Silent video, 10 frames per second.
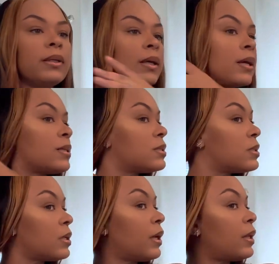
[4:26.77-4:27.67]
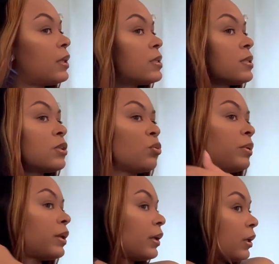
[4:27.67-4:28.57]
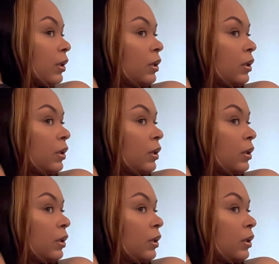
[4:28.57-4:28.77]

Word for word: nice. And this is human hair.